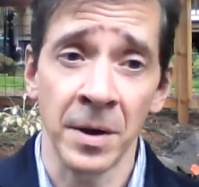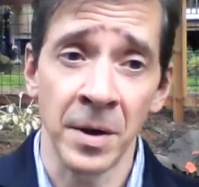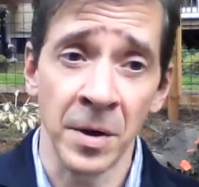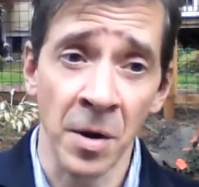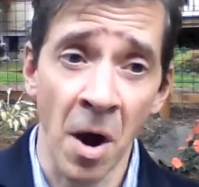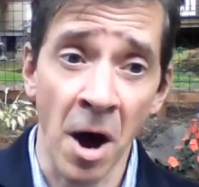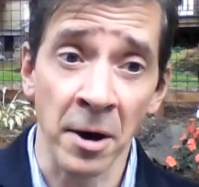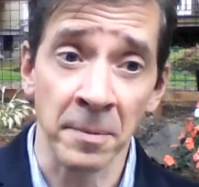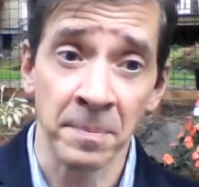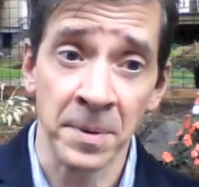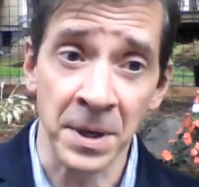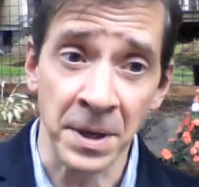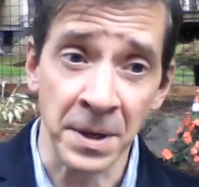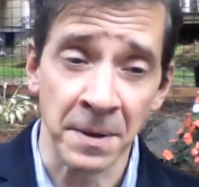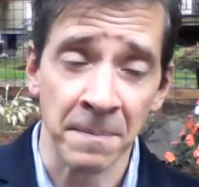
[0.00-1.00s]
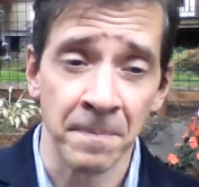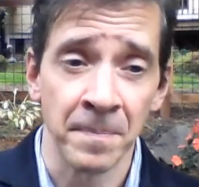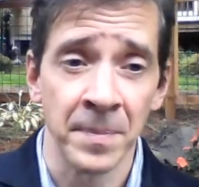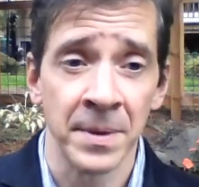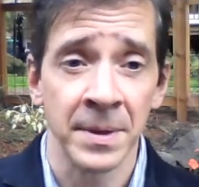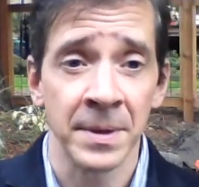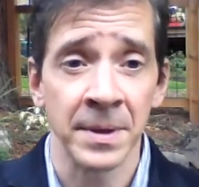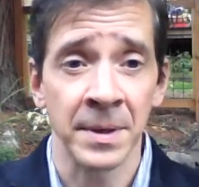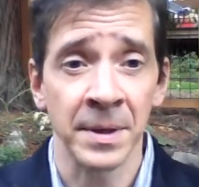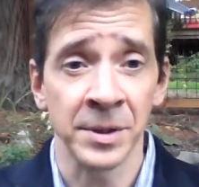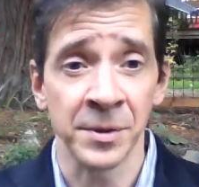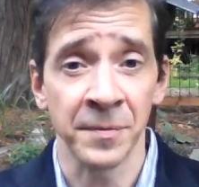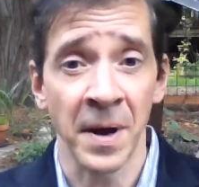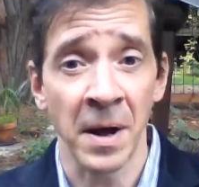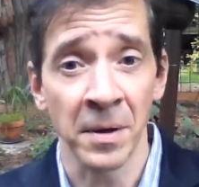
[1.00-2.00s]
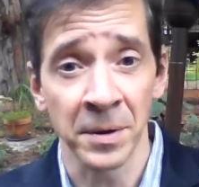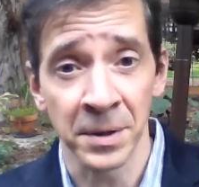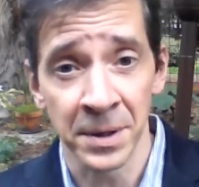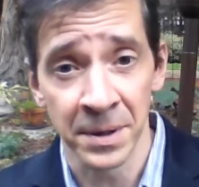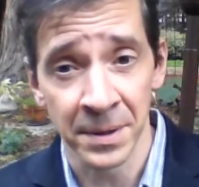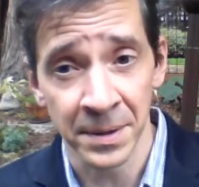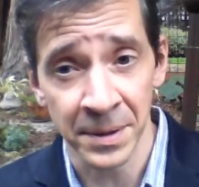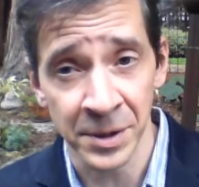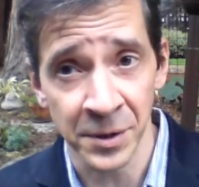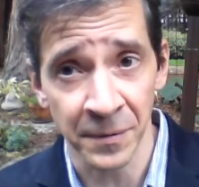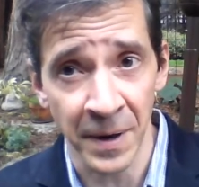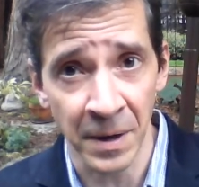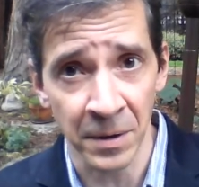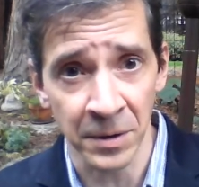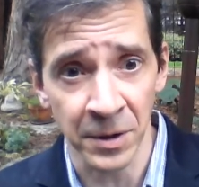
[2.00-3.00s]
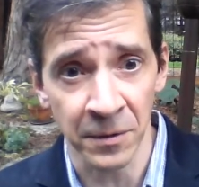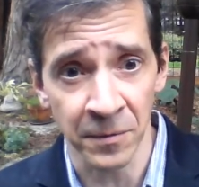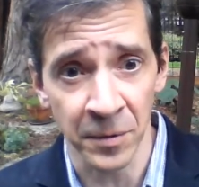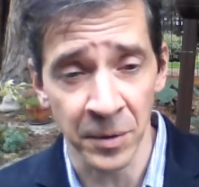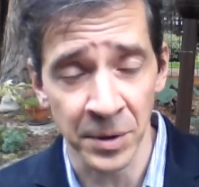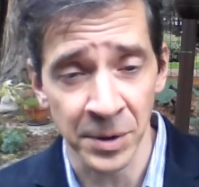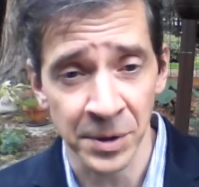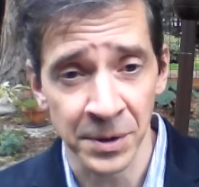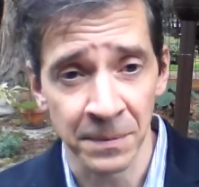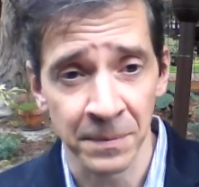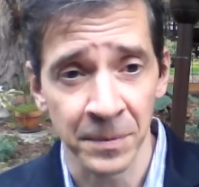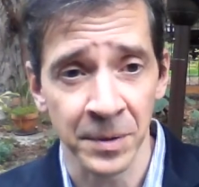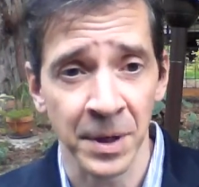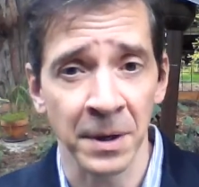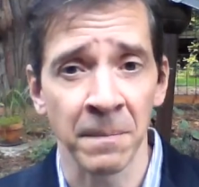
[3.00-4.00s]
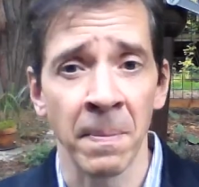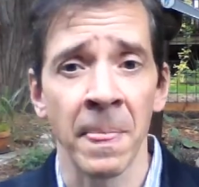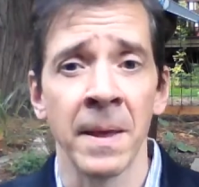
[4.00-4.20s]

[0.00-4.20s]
not P is a valid inference. Okay.